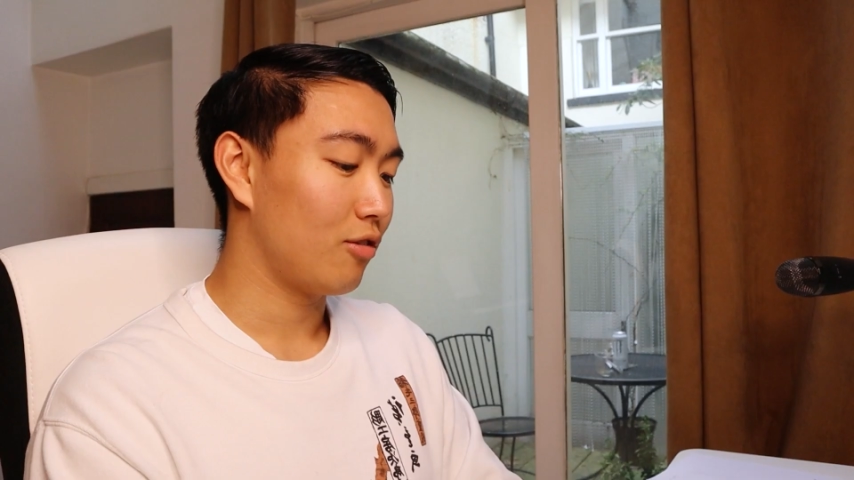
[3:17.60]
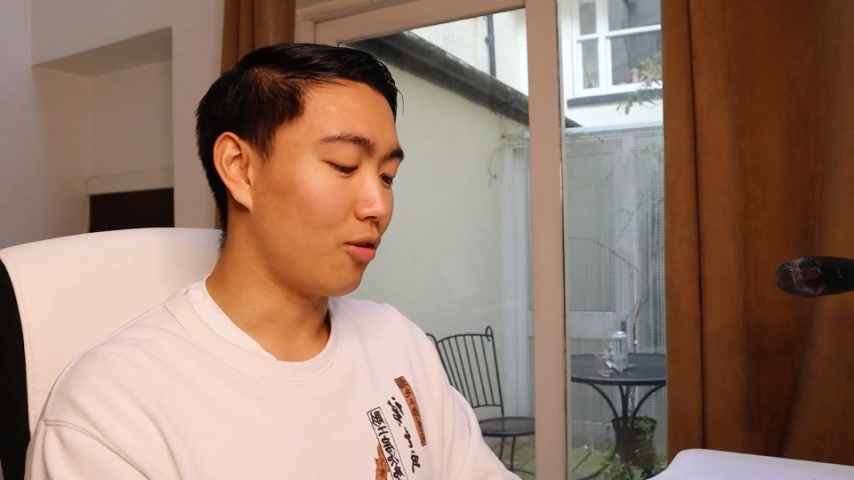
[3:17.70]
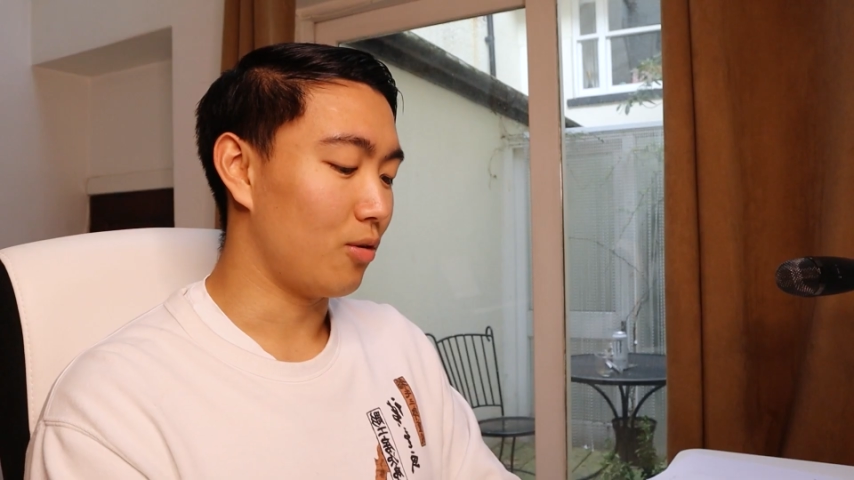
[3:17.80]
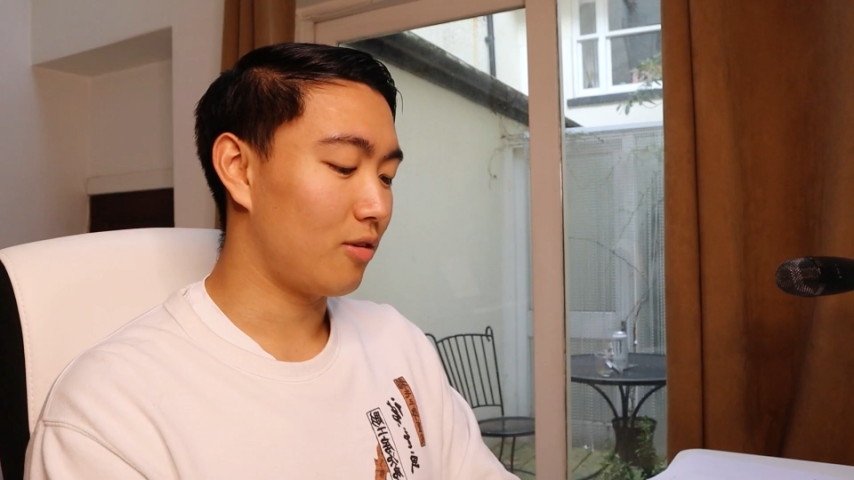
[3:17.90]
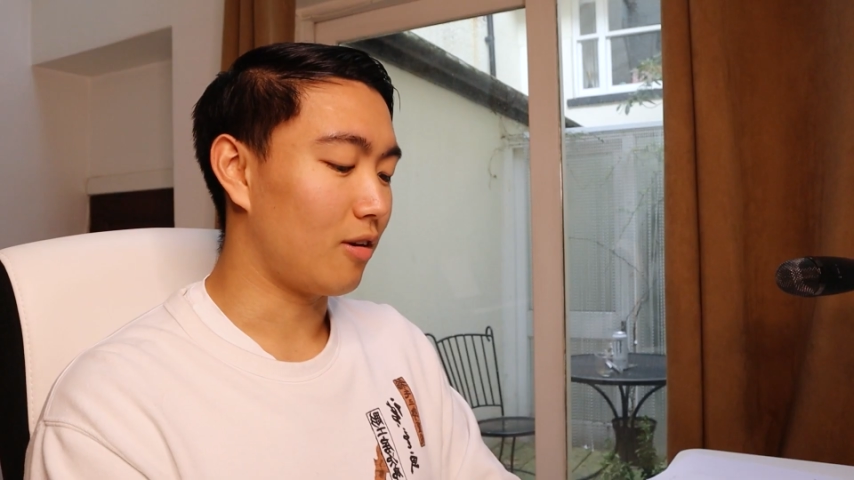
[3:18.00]

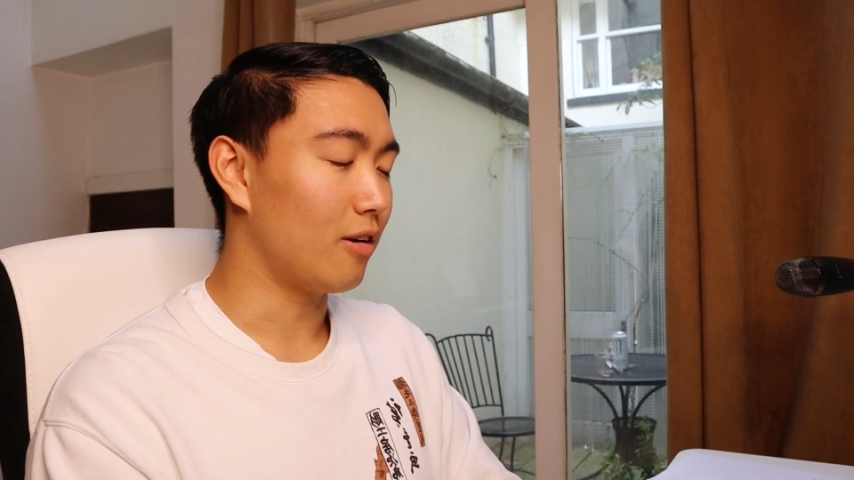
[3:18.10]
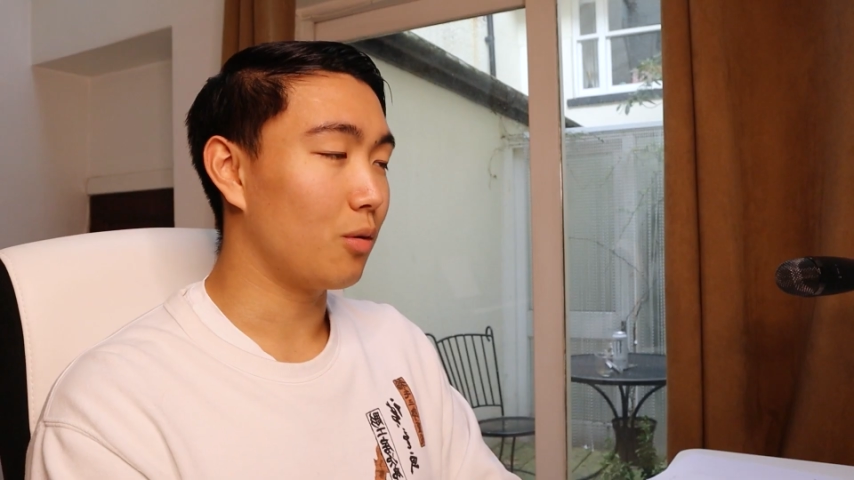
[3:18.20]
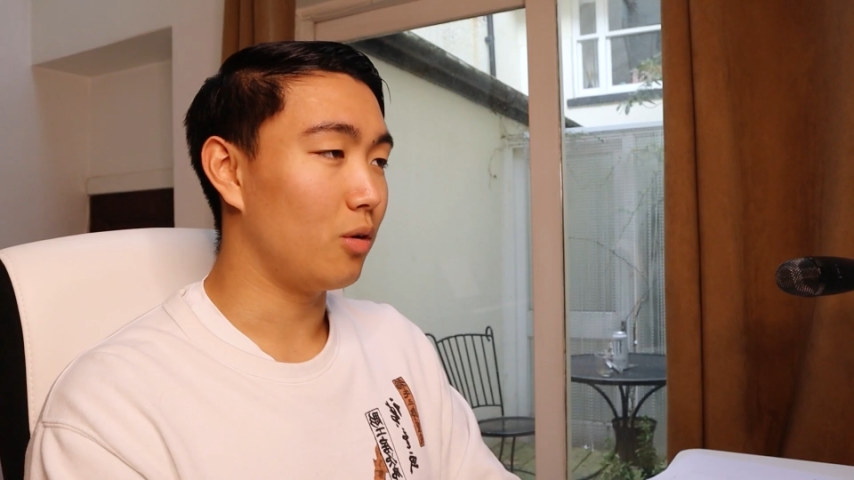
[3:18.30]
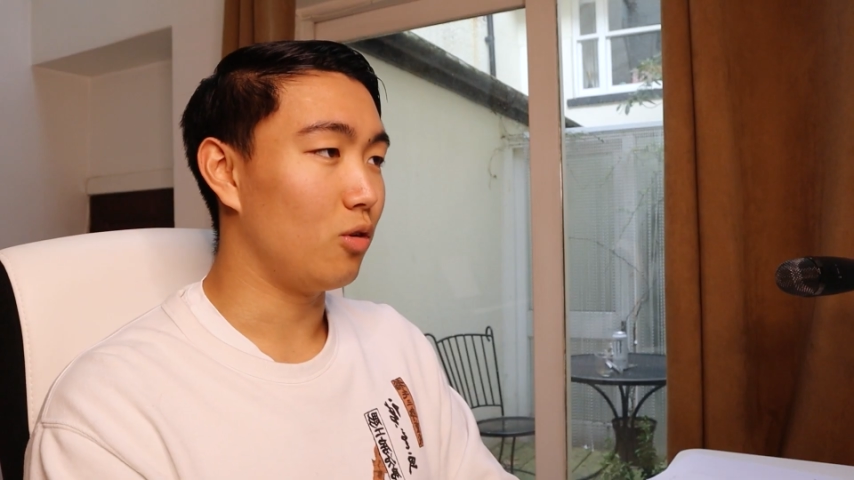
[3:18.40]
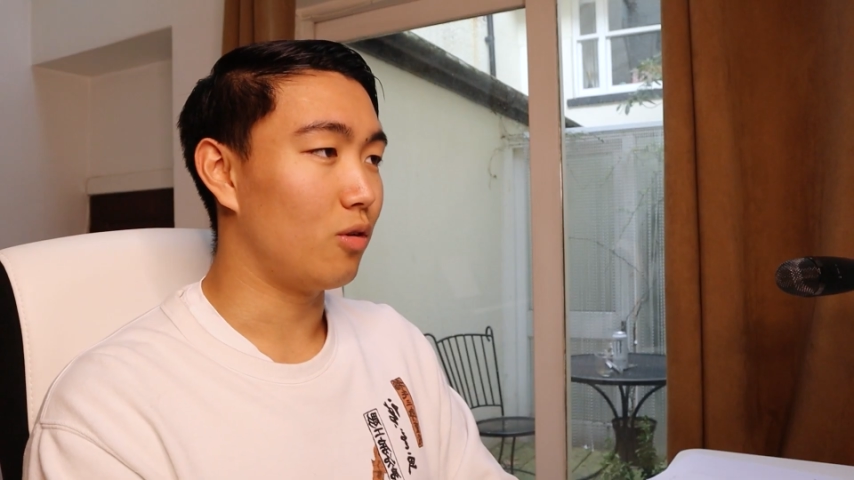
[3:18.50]
So
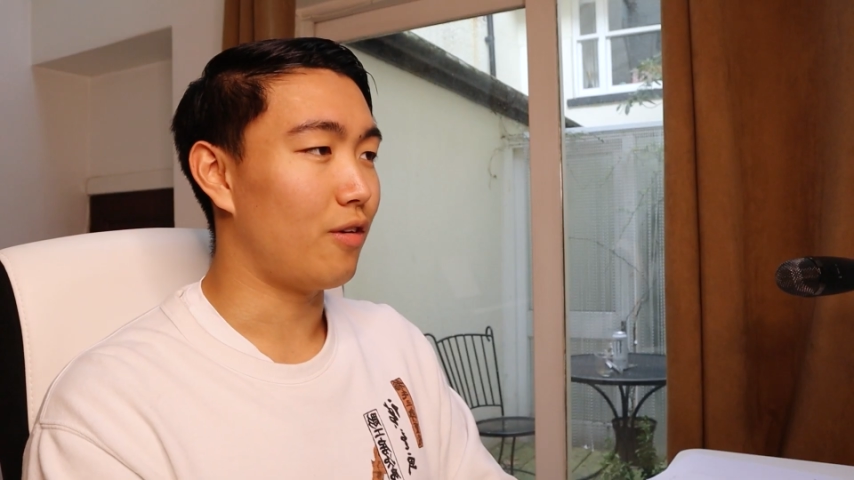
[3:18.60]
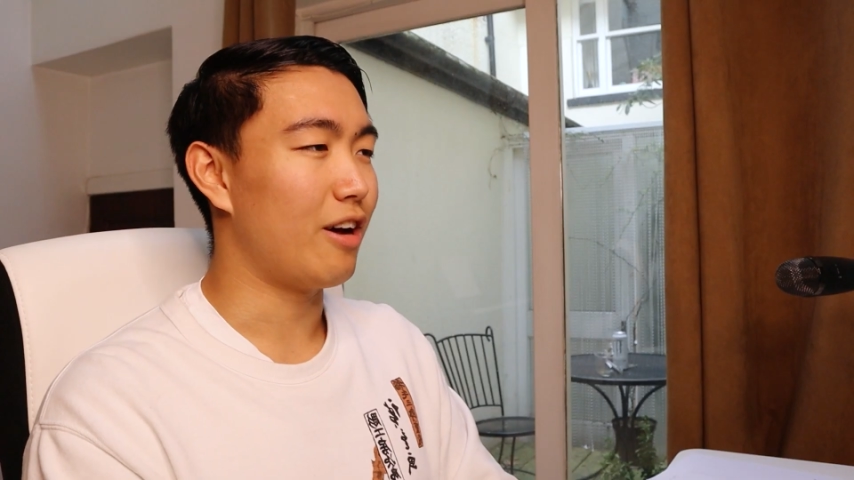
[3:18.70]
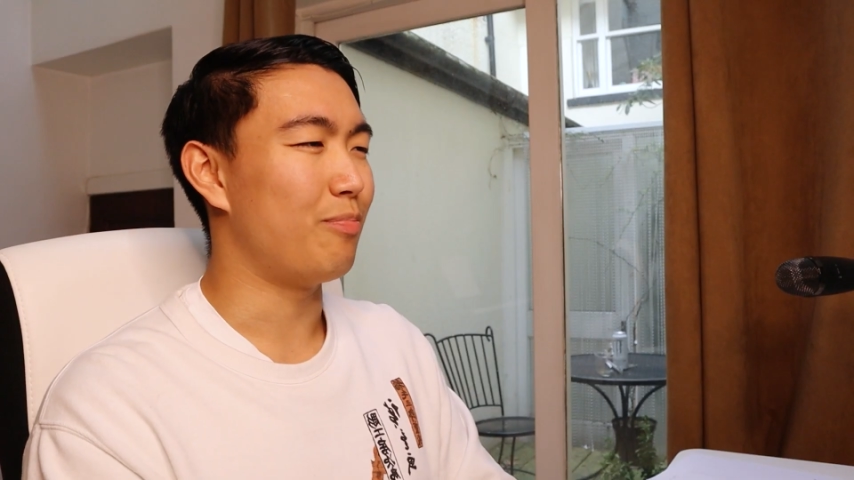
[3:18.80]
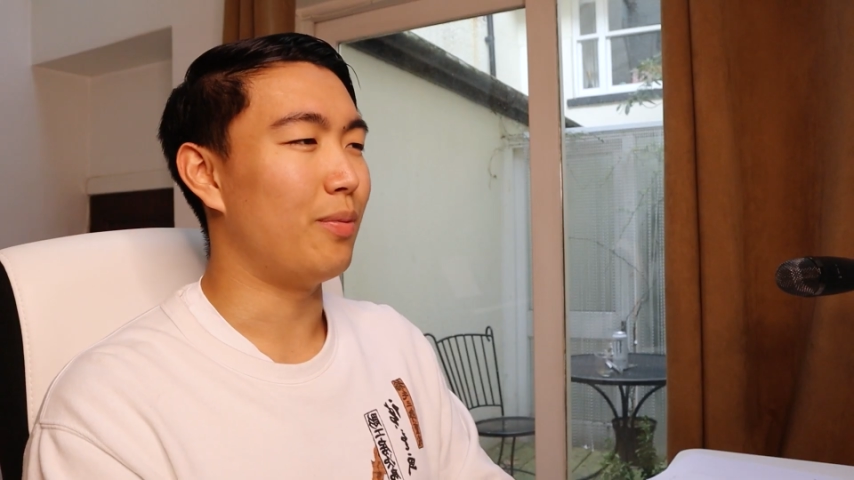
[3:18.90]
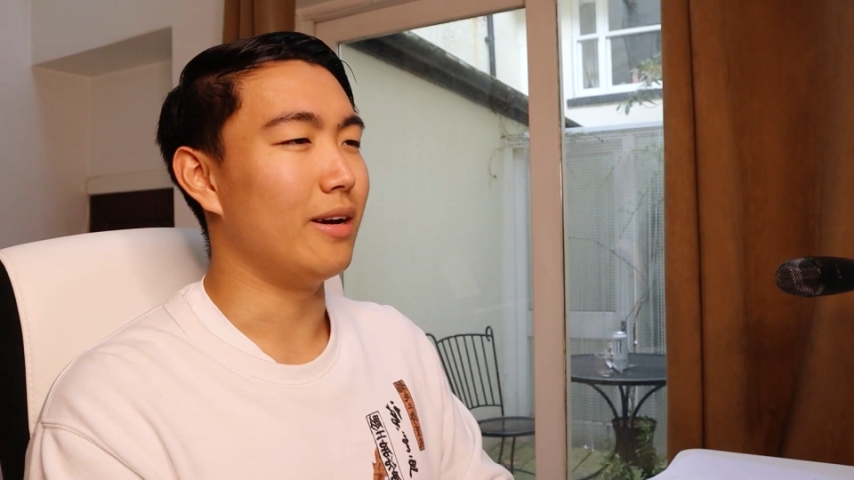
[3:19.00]
starting with two to
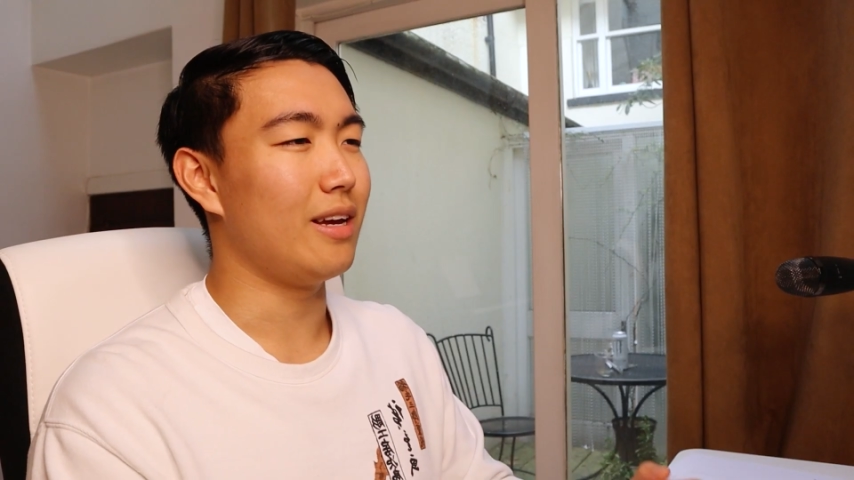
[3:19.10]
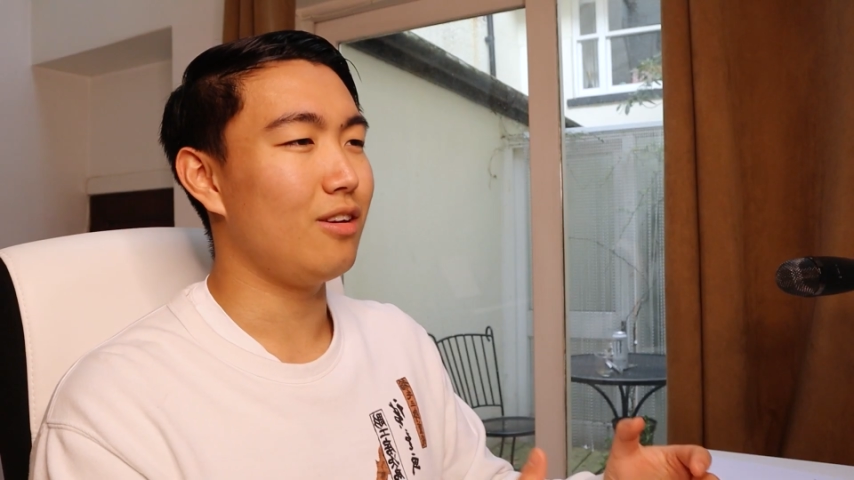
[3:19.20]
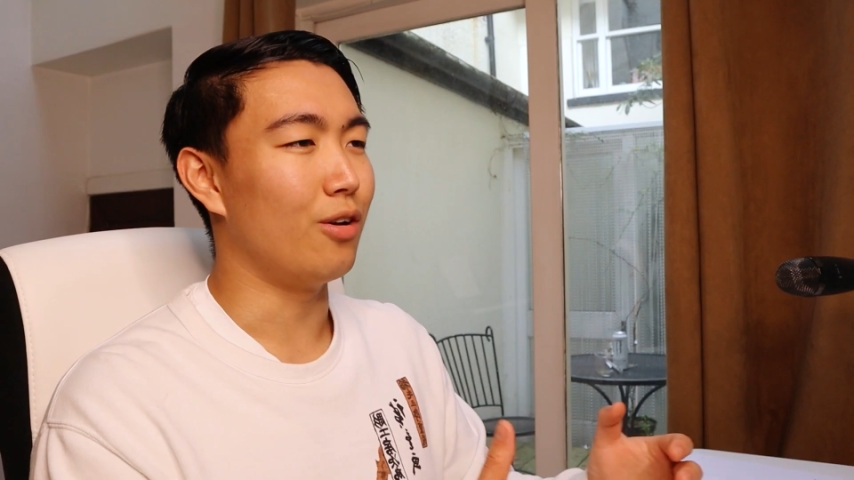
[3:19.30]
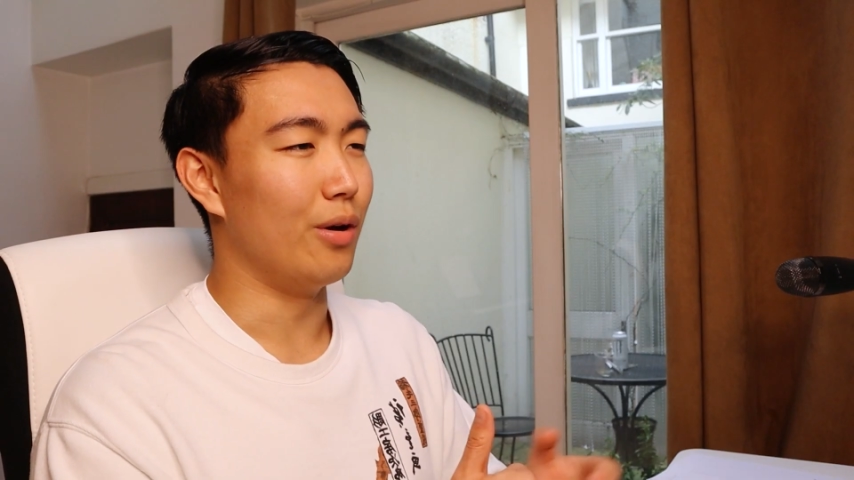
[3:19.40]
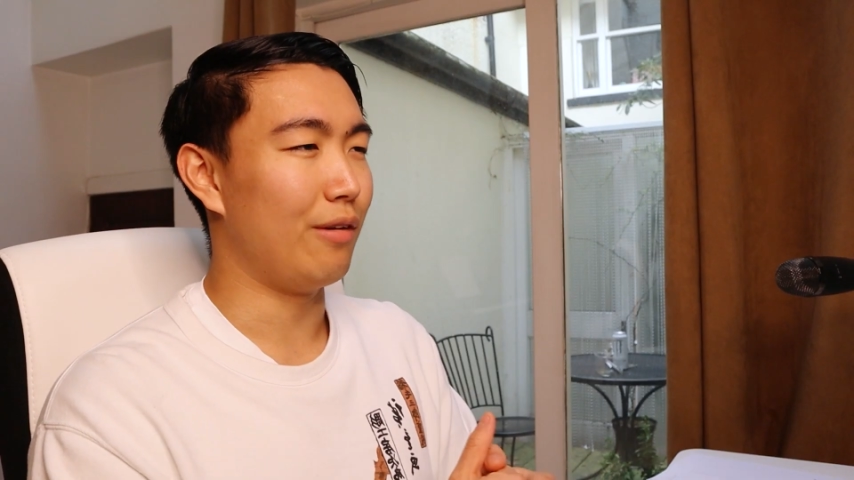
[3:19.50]
five, but you know,